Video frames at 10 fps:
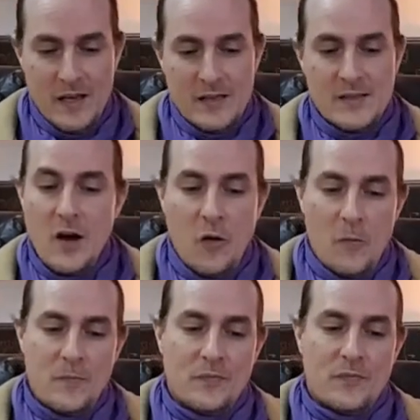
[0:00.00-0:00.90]
So
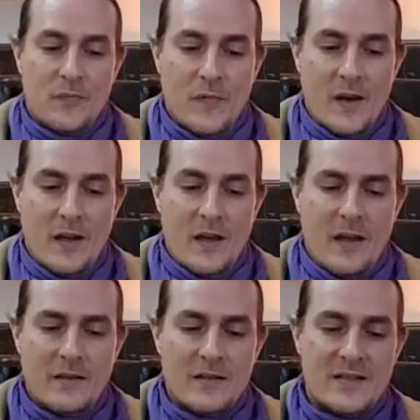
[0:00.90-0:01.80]

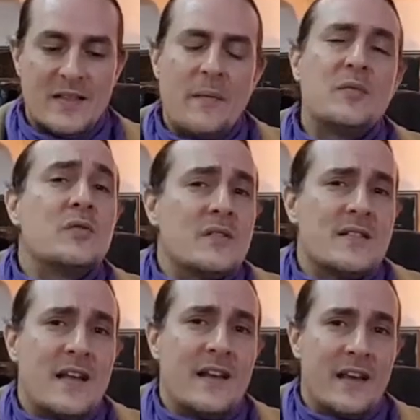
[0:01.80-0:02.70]
there's Neptune
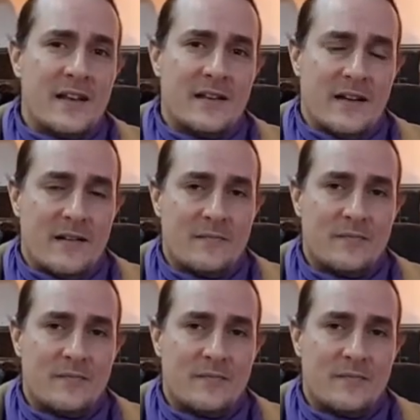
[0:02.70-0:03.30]
standing in there.